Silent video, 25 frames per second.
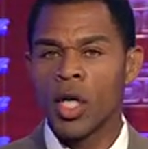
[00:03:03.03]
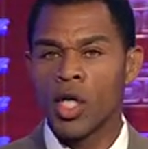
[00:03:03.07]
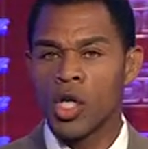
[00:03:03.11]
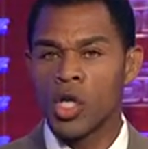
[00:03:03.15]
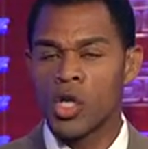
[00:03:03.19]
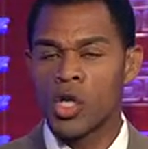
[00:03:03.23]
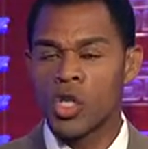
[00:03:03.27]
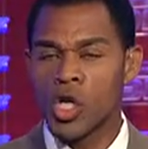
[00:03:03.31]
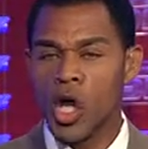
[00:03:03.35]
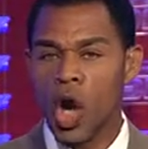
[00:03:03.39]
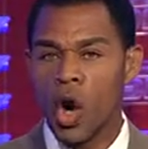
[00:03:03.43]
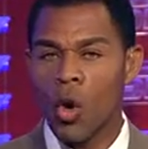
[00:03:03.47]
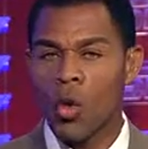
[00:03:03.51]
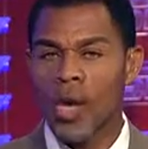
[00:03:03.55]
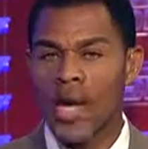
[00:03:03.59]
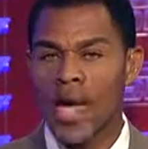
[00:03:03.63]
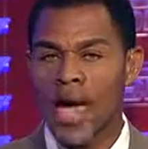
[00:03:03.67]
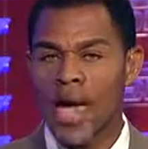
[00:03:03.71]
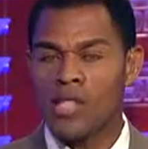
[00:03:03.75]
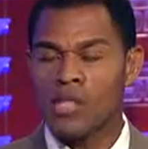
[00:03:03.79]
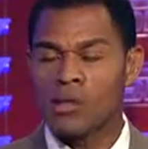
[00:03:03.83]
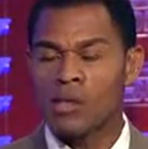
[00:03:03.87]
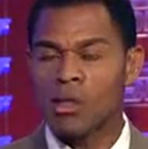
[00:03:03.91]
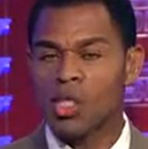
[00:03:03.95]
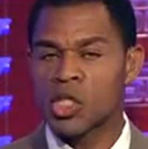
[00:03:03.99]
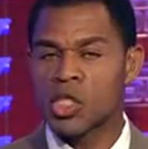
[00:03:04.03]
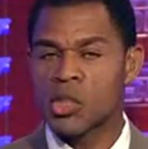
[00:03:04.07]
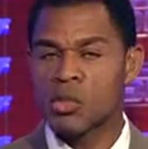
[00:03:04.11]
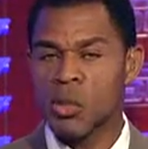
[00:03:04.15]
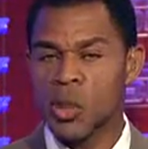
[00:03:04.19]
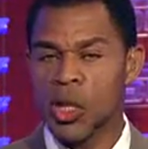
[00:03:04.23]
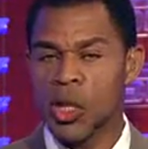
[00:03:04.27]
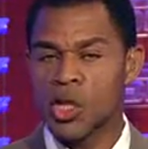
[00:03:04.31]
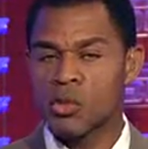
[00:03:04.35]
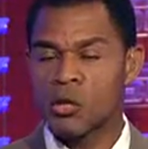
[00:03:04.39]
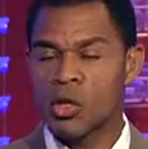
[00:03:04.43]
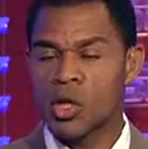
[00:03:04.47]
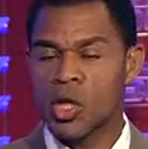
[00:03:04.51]
You know he has some
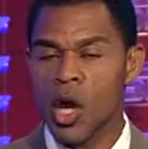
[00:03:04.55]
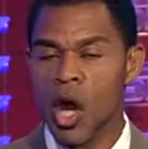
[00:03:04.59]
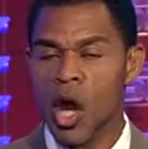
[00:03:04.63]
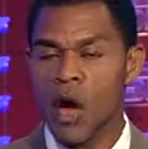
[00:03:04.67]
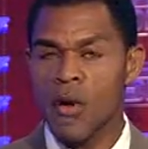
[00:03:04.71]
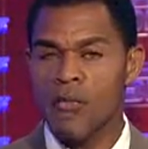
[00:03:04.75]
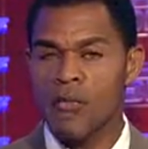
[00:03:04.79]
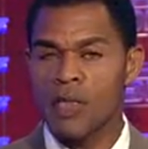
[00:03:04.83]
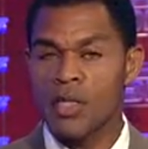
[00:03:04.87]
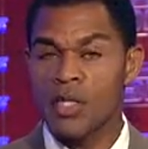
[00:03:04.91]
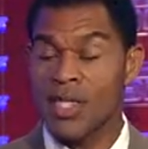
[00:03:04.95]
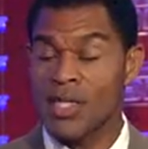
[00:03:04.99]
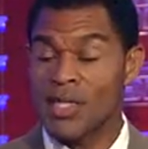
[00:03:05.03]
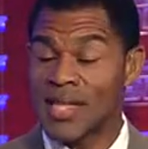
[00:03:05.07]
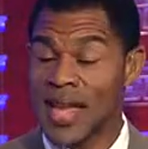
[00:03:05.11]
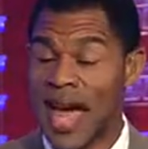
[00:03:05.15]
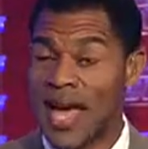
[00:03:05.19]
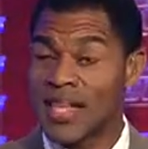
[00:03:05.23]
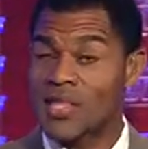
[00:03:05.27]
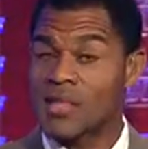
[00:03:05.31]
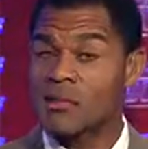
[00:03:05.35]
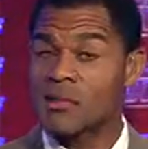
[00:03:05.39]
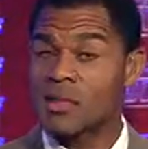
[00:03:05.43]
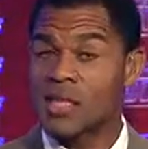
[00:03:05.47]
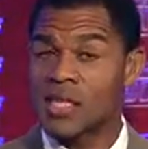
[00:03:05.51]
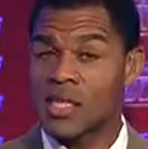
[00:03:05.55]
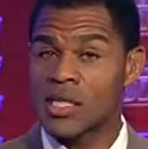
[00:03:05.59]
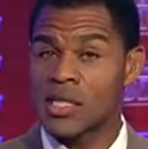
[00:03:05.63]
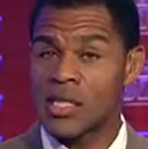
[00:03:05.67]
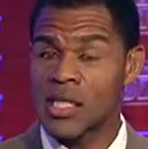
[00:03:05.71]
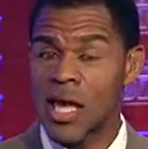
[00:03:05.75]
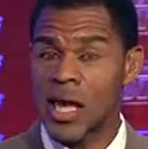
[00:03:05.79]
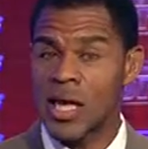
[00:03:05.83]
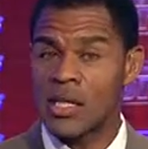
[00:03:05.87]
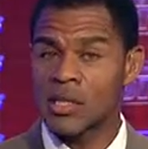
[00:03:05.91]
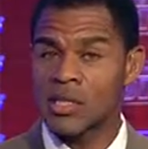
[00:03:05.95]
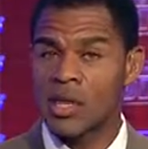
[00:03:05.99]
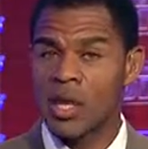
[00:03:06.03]
experience with the offense. He's had some
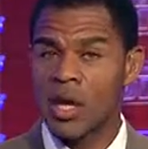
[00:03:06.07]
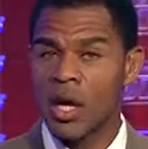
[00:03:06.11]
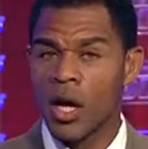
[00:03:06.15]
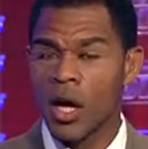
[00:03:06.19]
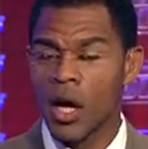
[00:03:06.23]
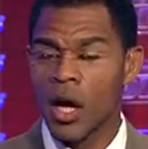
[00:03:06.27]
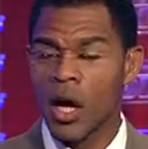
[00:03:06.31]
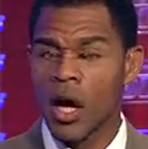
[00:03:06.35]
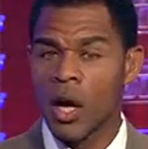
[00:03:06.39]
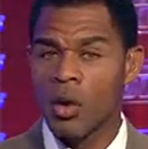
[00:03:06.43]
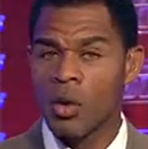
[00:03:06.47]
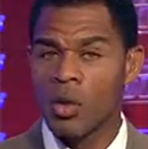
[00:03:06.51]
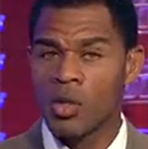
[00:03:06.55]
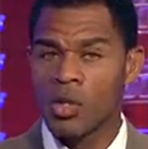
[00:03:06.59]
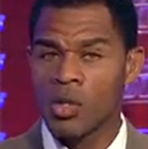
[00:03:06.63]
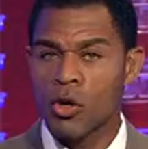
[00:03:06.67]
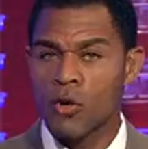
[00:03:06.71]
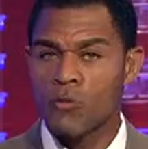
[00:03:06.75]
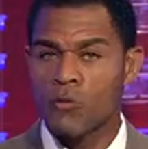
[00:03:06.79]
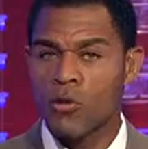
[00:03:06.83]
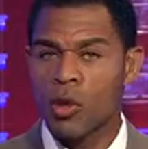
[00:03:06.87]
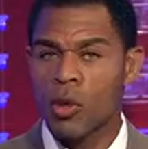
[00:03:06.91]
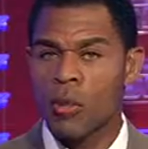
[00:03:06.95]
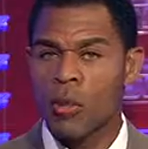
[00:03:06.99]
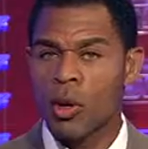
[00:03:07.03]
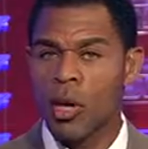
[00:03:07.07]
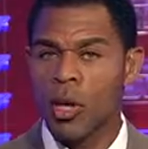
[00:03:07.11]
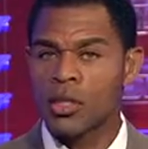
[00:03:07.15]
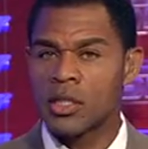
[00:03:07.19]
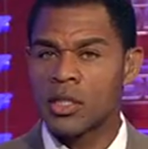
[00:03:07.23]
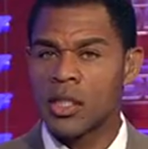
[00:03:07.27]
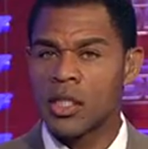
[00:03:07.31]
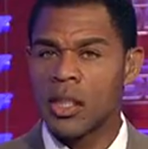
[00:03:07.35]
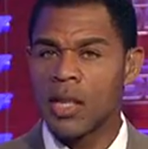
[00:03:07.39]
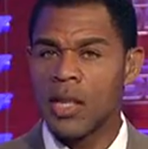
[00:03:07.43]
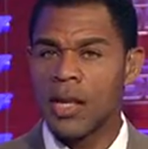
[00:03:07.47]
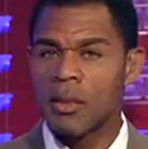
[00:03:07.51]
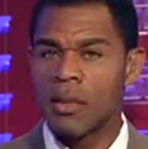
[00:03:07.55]
success with your football
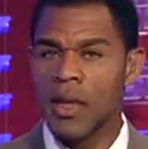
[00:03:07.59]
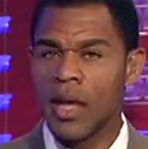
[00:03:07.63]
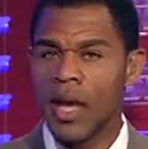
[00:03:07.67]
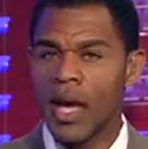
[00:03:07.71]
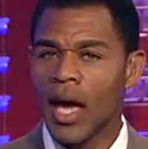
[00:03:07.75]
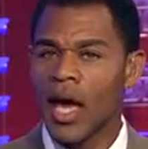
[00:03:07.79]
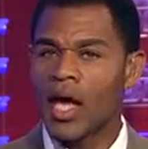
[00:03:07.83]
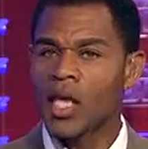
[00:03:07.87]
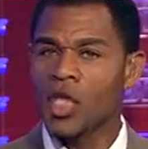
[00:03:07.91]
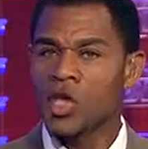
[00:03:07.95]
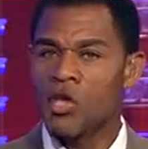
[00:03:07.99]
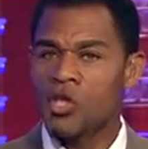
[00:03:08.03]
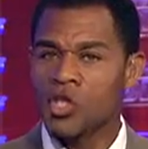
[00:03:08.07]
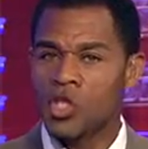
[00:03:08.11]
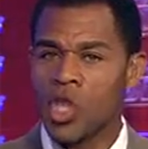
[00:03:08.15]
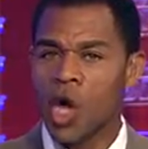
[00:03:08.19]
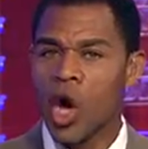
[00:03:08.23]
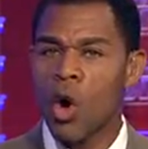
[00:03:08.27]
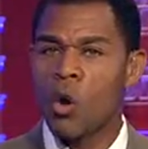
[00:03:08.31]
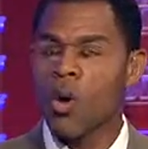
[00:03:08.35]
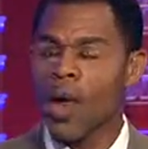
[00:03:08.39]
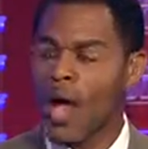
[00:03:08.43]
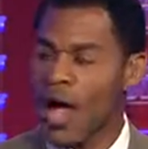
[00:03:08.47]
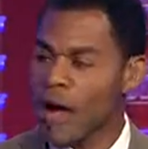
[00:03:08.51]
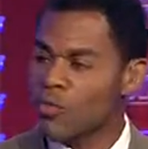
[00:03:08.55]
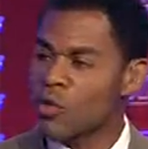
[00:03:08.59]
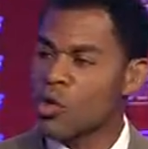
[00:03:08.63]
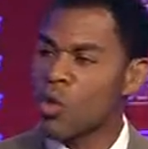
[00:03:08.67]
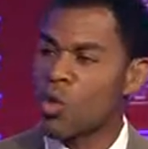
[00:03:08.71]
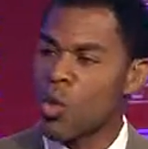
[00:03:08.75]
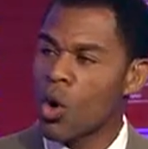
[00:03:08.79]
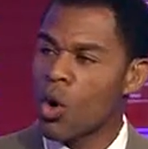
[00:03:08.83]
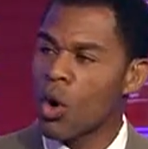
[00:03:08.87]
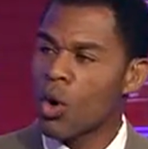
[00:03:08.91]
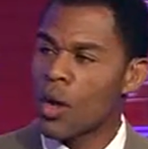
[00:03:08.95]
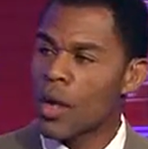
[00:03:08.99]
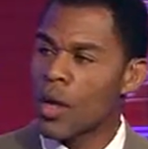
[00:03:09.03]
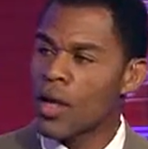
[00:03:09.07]
team, and you don't have to
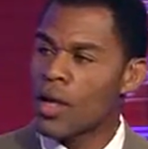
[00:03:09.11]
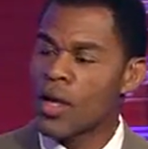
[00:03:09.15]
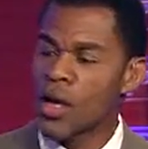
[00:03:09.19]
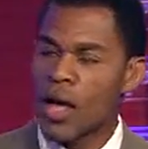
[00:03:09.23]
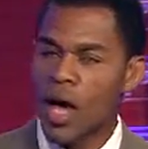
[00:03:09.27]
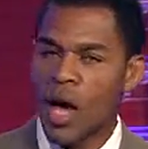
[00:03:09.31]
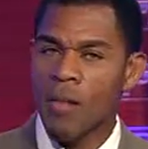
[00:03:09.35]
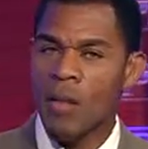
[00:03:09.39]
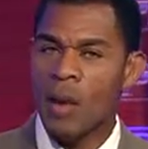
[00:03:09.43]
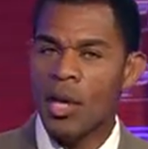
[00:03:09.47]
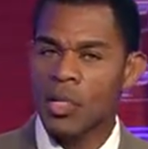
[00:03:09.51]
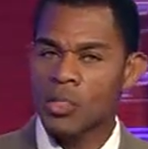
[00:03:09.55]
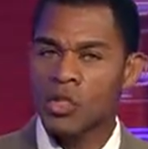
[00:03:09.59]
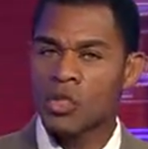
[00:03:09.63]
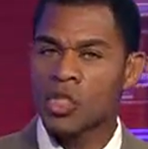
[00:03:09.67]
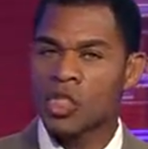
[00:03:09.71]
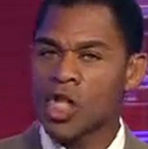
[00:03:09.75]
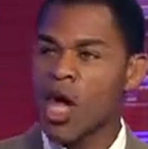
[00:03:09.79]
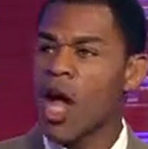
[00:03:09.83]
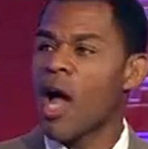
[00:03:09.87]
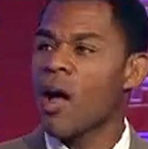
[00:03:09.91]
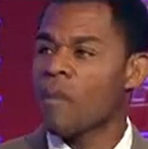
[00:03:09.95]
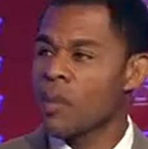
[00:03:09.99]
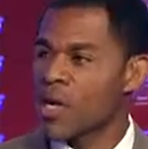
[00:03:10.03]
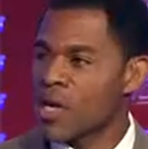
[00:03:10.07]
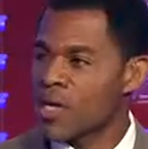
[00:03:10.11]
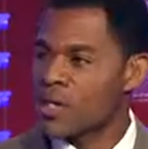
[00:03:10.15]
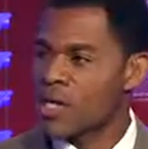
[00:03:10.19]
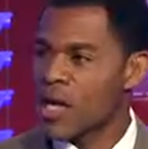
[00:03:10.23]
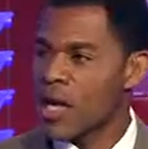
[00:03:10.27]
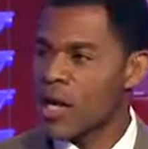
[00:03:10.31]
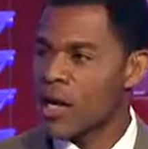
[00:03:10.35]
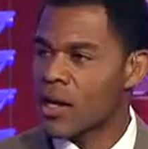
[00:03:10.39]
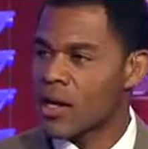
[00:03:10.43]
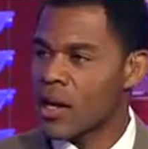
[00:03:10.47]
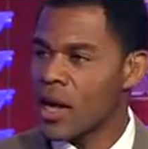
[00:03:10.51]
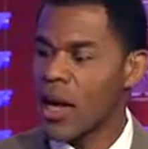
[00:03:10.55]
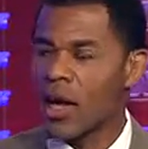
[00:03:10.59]
worry about your job being
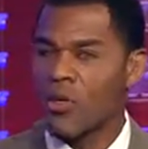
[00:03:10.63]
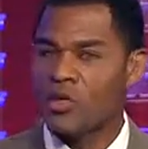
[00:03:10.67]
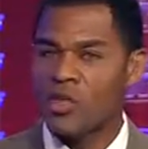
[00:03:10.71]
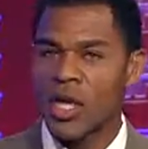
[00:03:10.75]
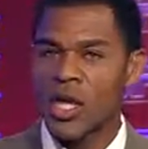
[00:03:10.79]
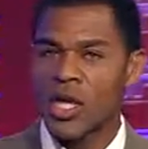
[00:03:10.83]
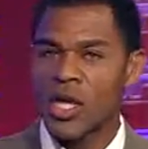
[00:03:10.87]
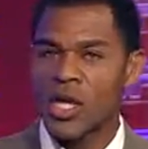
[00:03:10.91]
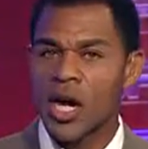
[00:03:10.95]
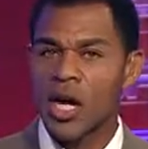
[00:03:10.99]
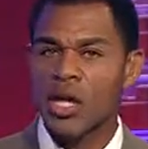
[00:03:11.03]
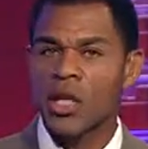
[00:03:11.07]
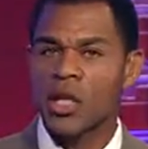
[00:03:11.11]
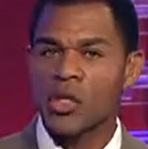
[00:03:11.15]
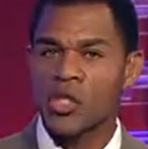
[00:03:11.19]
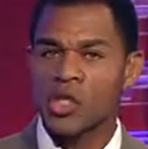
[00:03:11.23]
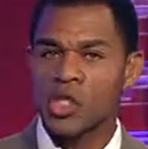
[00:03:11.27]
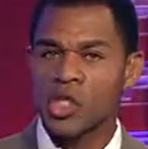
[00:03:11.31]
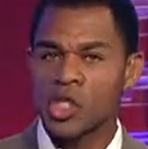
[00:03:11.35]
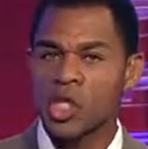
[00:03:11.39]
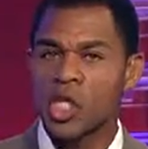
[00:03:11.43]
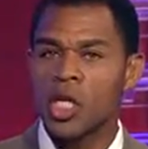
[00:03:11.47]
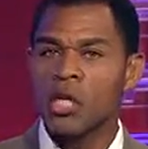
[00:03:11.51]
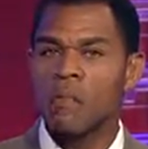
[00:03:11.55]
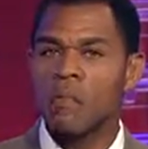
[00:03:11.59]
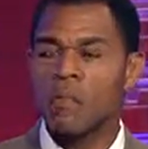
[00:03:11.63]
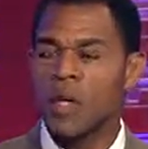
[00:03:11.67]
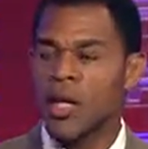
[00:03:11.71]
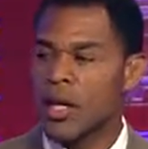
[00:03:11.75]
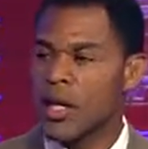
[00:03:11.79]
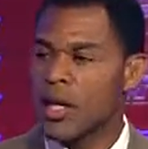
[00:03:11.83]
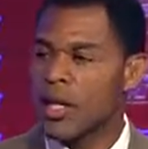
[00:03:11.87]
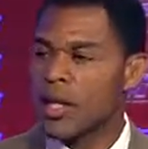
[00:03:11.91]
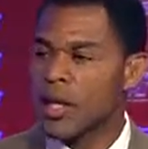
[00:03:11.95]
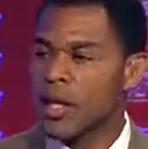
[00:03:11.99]
taken. And I think Cutler should be